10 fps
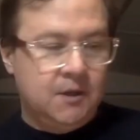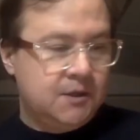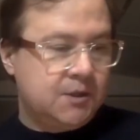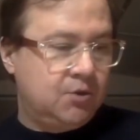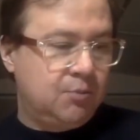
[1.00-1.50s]

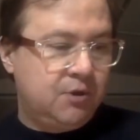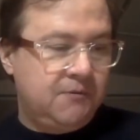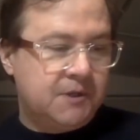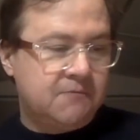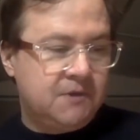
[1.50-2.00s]
So in the
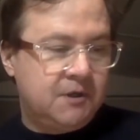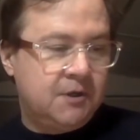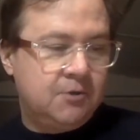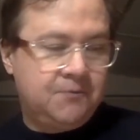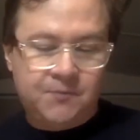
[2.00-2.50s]
previous
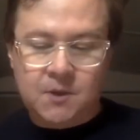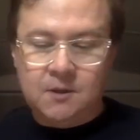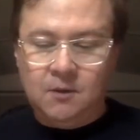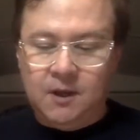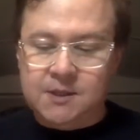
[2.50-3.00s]
video,
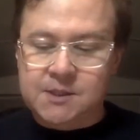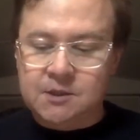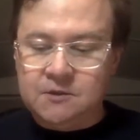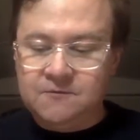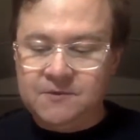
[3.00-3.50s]
I
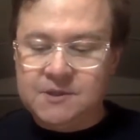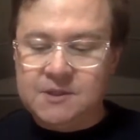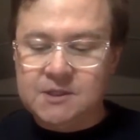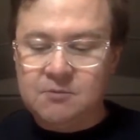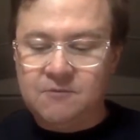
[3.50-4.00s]
solved the
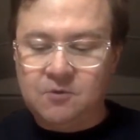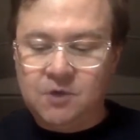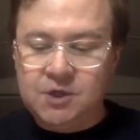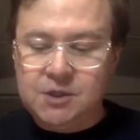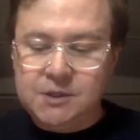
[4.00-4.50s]
system of
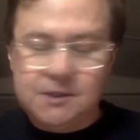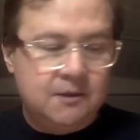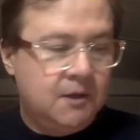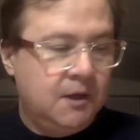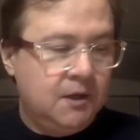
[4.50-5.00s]
equations
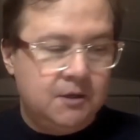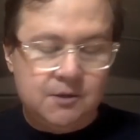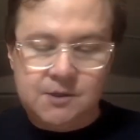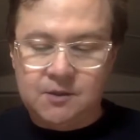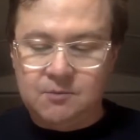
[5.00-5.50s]

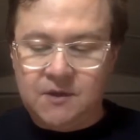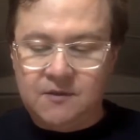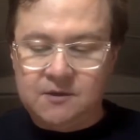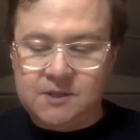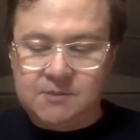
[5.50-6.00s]
using the
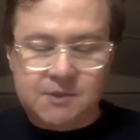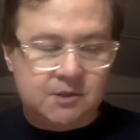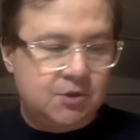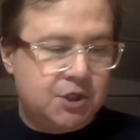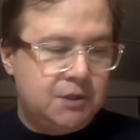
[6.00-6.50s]
method of
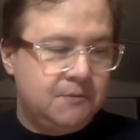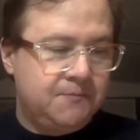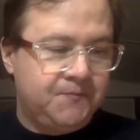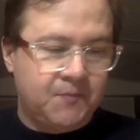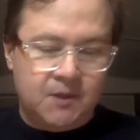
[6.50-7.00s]
substitution.
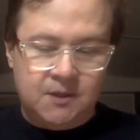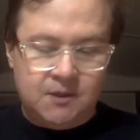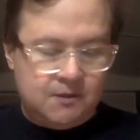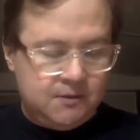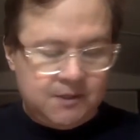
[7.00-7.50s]

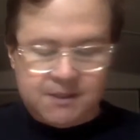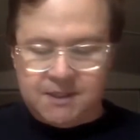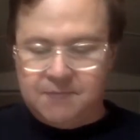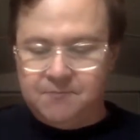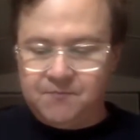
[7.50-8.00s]
This
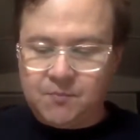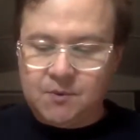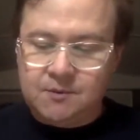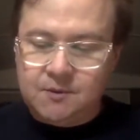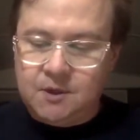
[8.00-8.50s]
time,
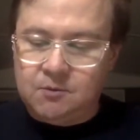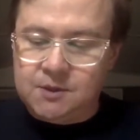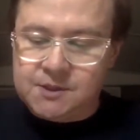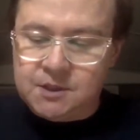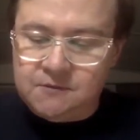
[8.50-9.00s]
I
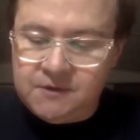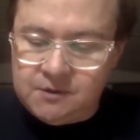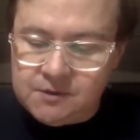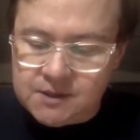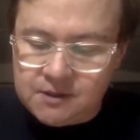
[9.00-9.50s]
want to solve it
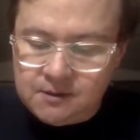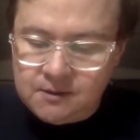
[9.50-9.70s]
using